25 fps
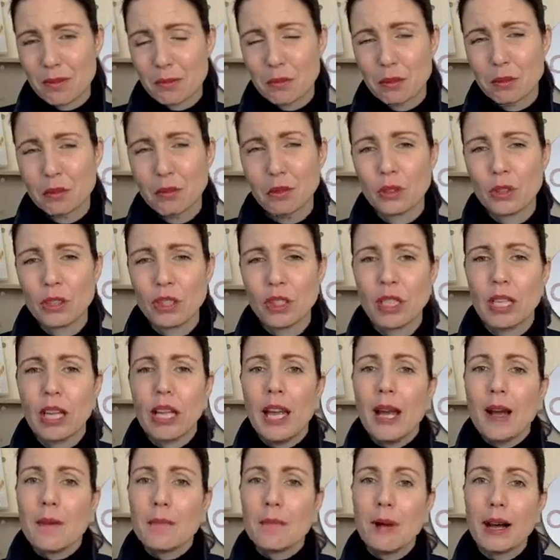important.
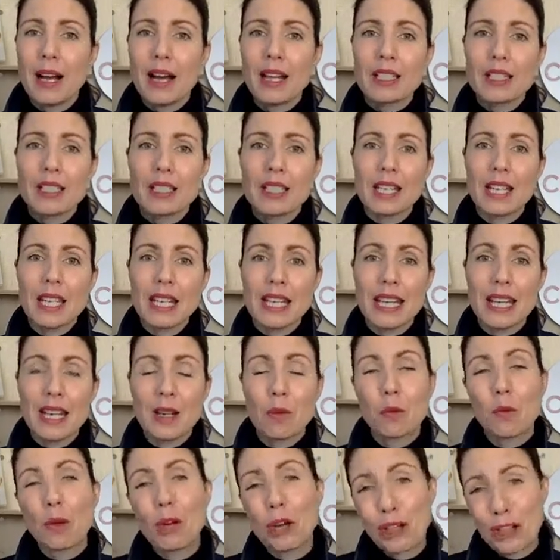But
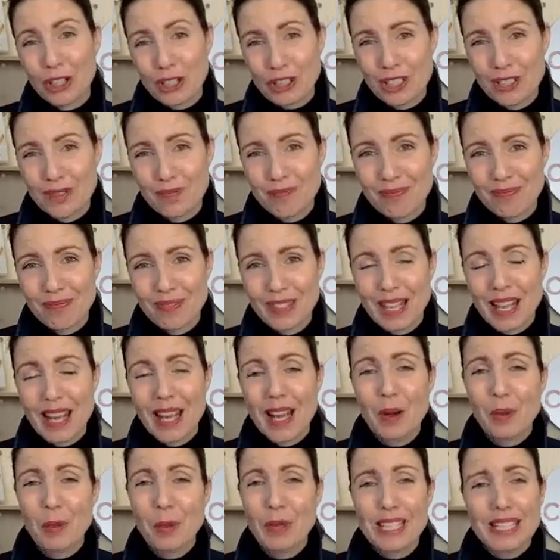it worked.
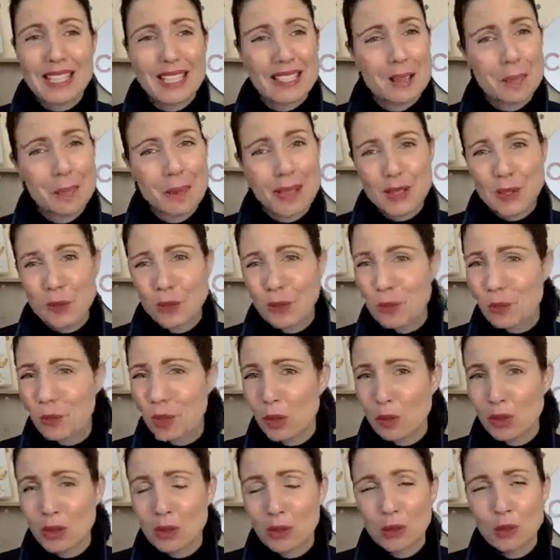We did the best with
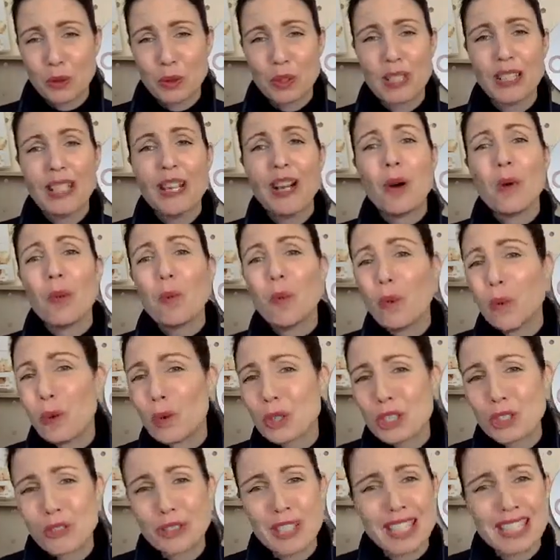what we could.
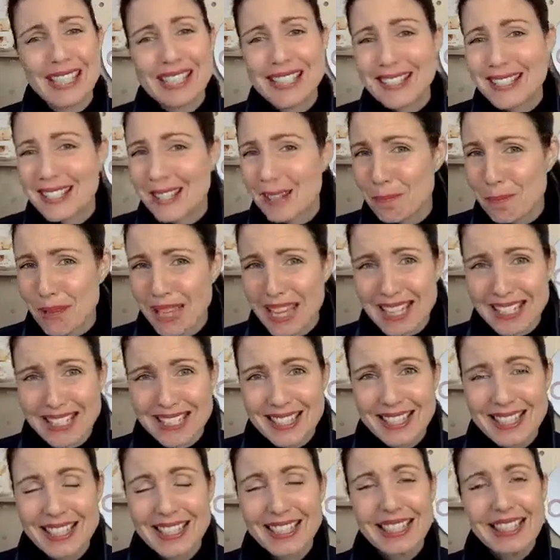Water is the
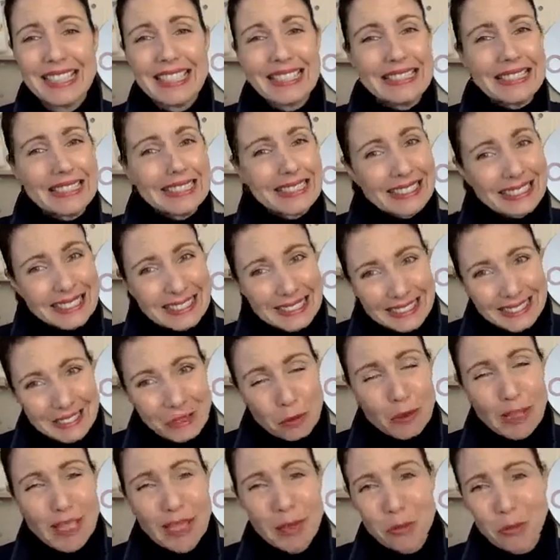best.
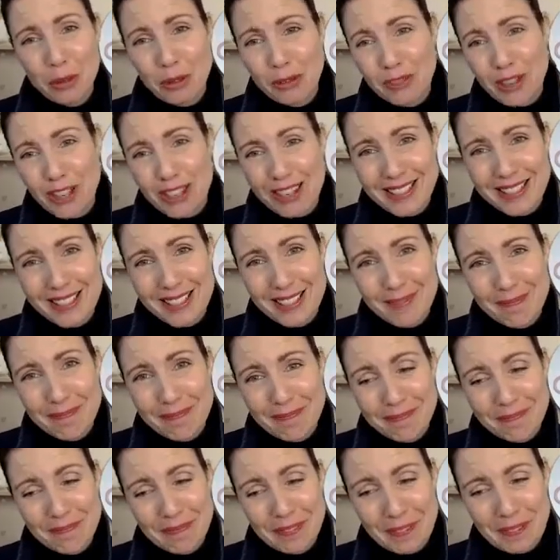We improvised.
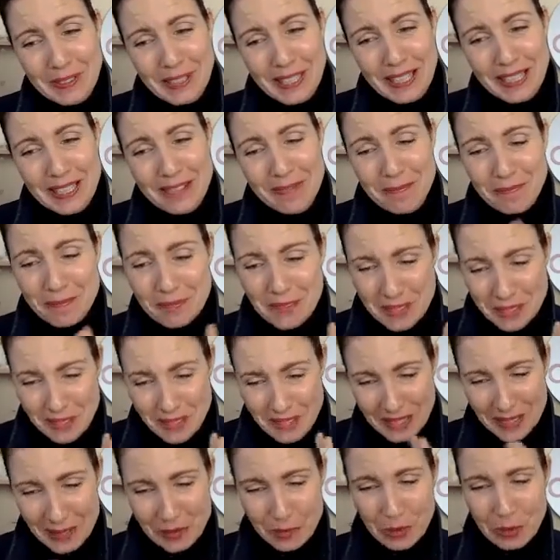Okay, so
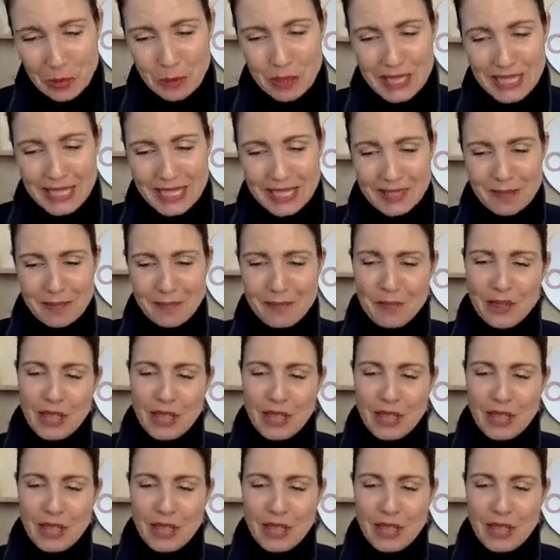that's what we did.